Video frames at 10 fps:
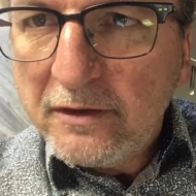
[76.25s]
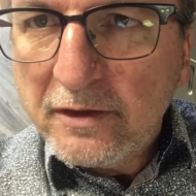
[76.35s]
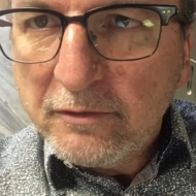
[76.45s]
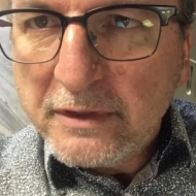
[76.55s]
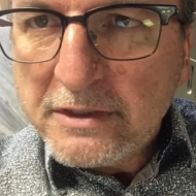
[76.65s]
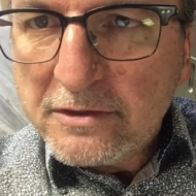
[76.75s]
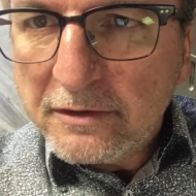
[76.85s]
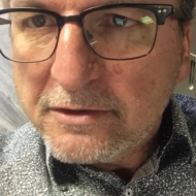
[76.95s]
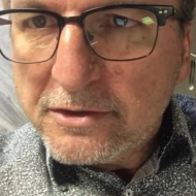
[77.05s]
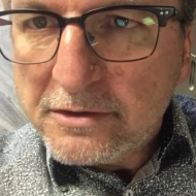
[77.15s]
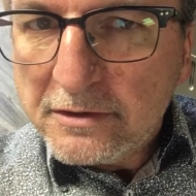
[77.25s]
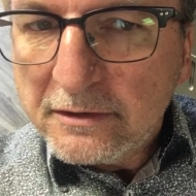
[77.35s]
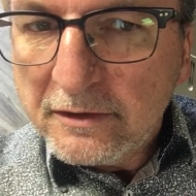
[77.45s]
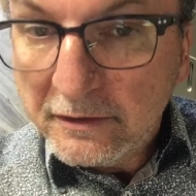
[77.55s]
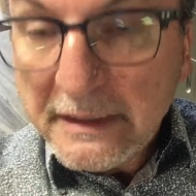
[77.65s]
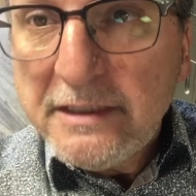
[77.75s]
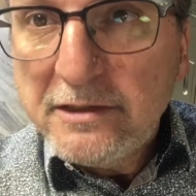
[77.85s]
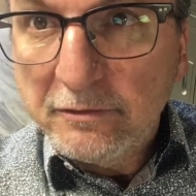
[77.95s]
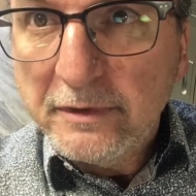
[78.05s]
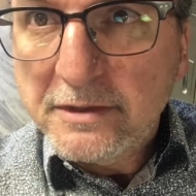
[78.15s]
you'll need
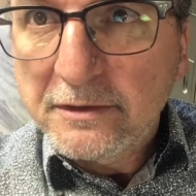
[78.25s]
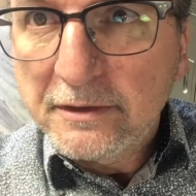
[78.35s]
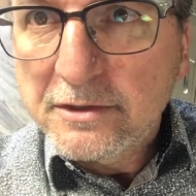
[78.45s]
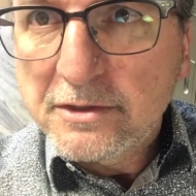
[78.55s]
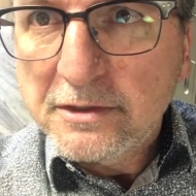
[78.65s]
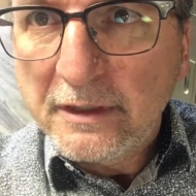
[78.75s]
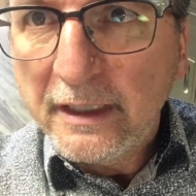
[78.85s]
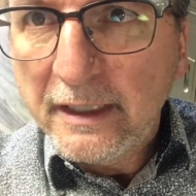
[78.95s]
to research.